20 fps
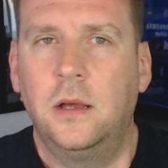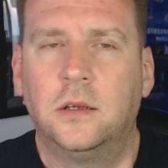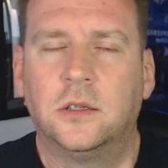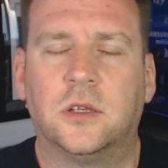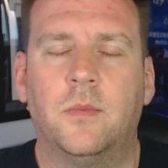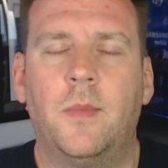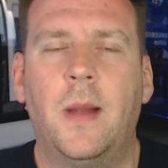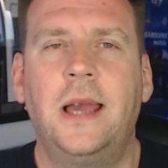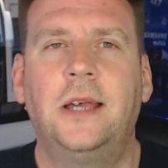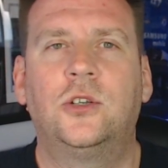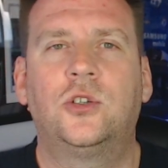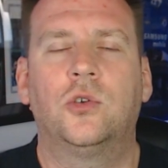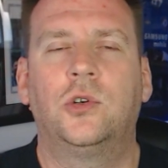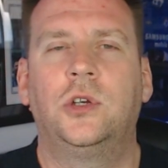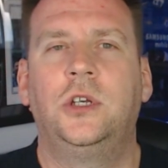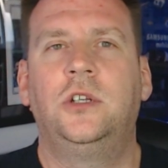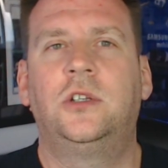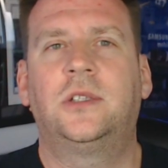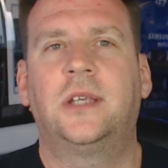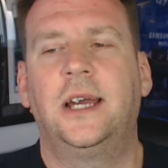So make sure
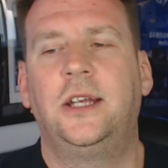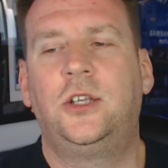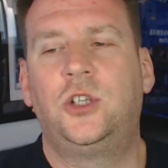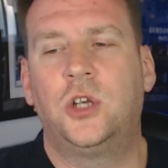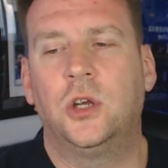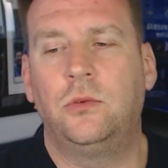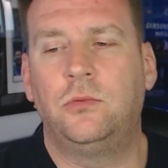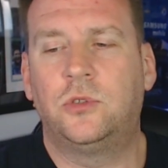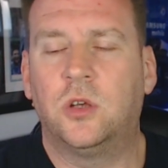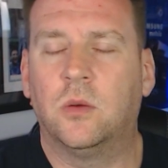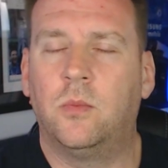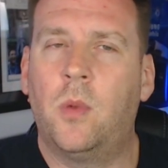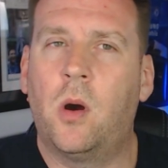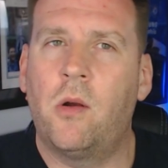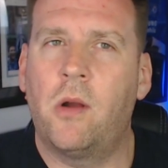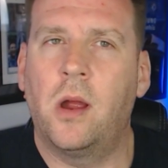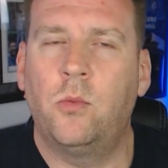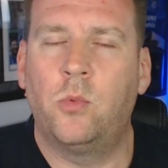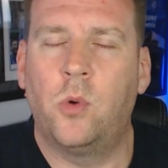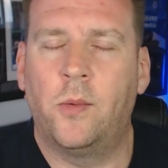you stay tuned
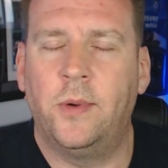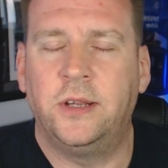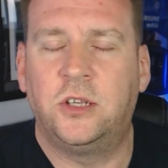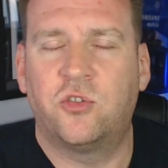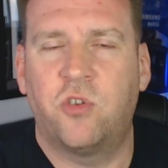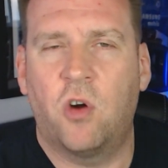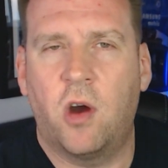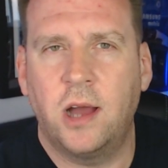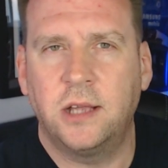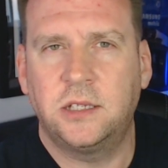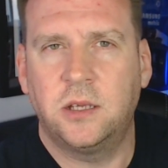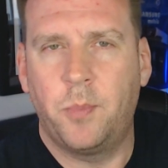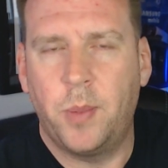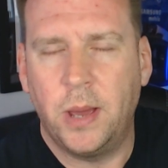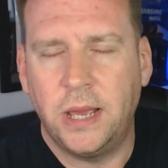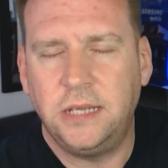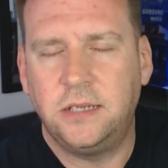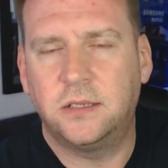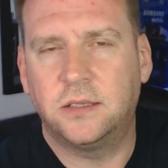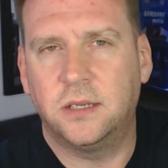tomorrow, where we try to
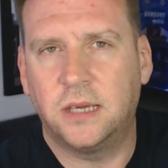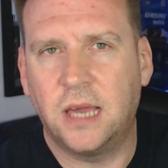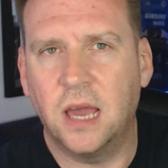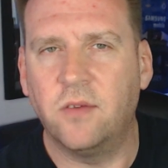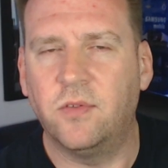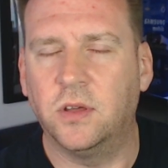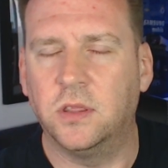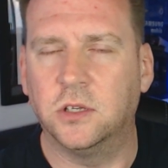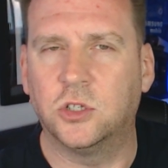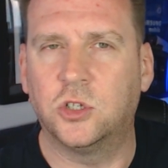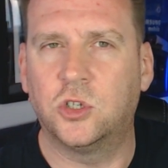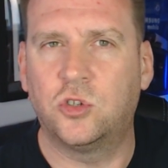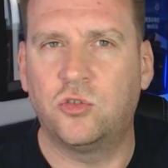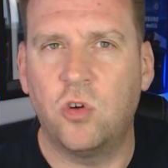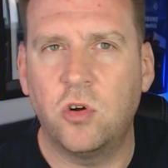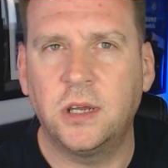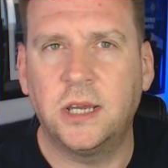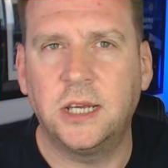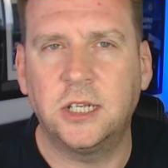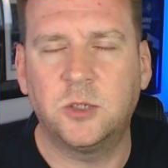piece together the
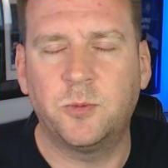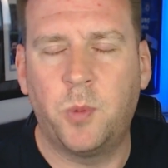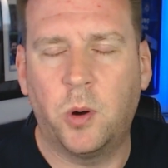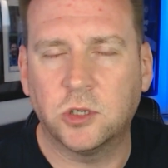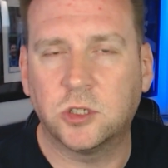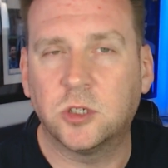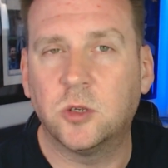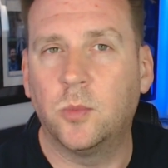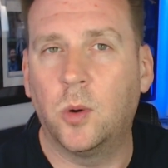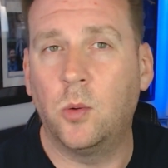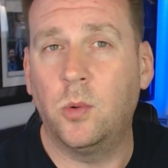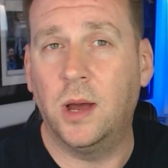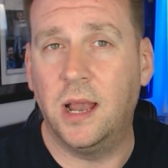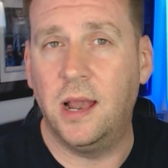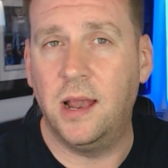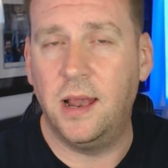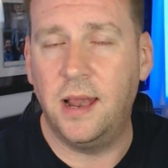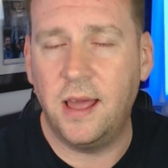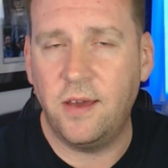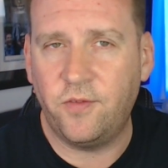strongest possible
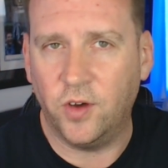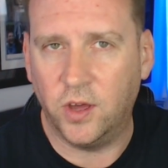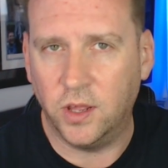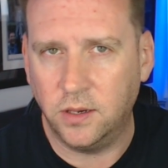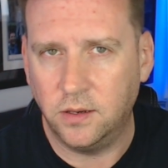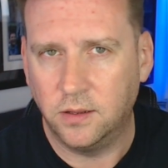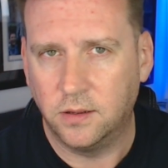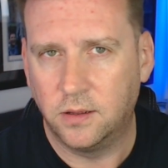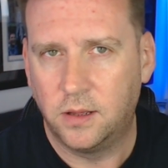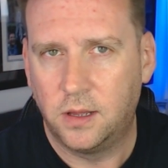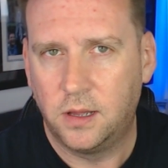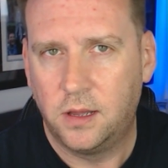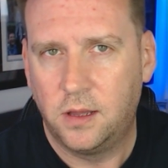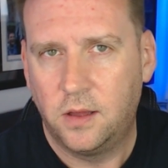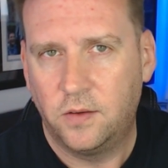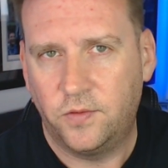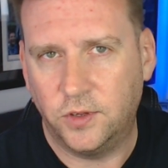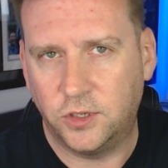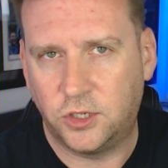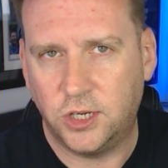11
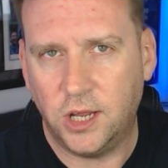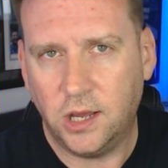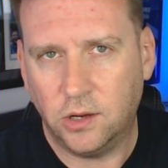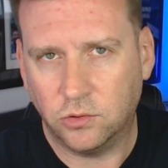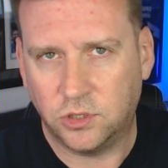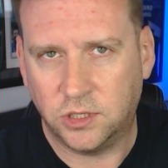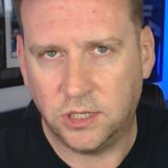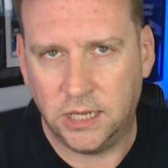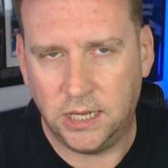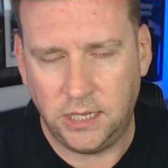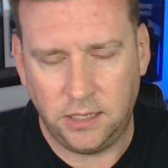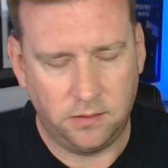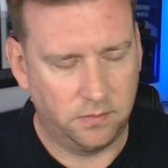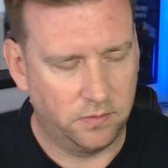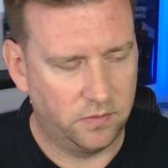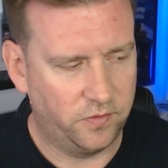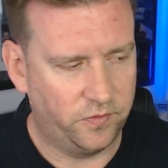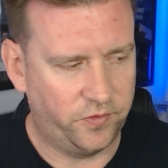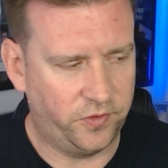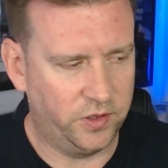for Chelsea
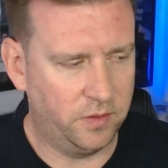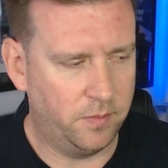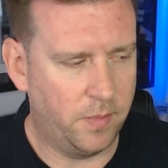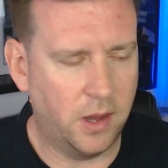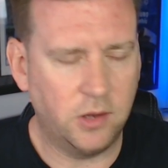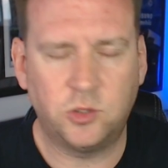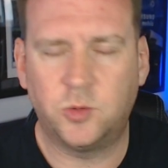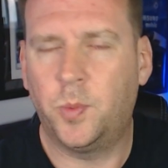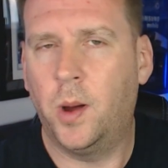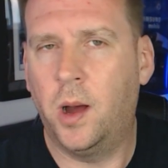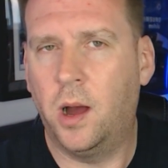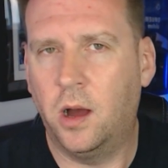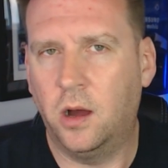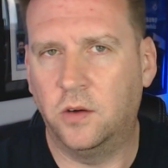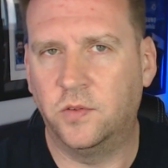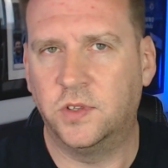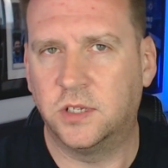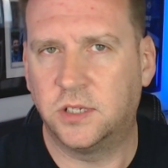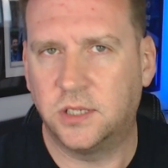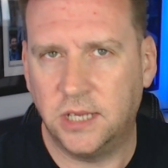for the most part
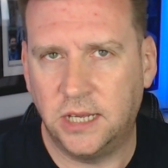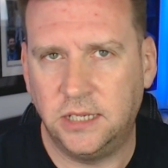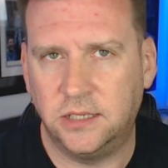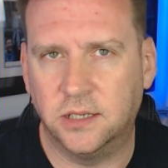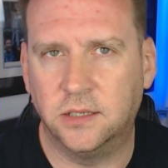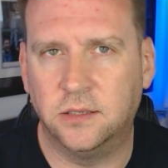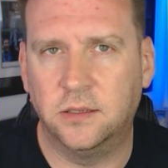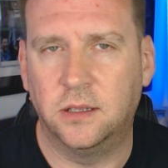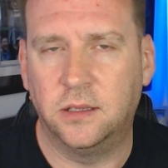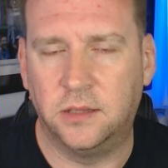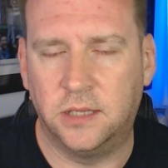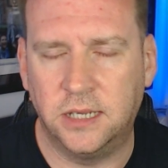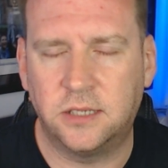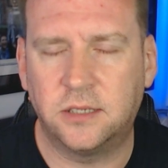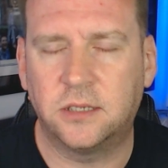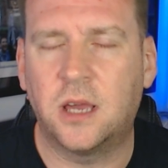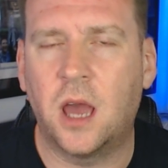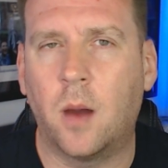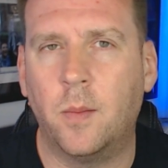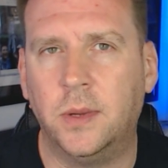of the season,
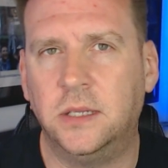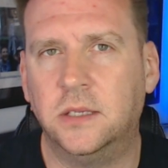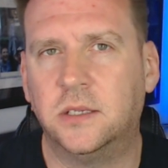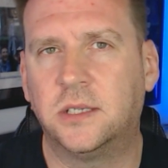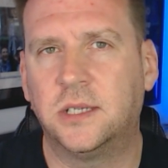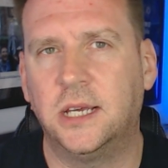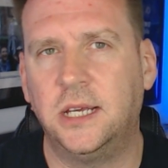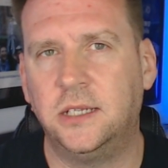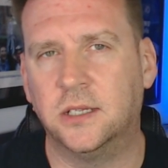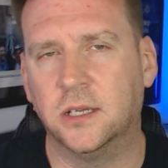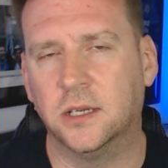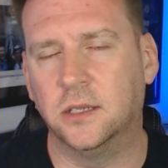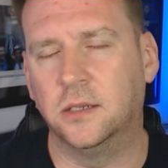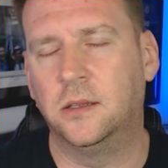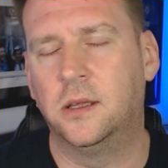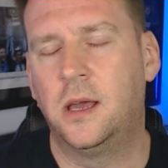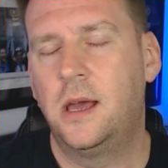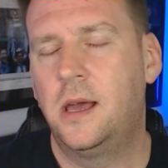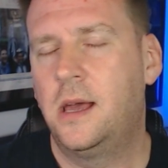this coming season.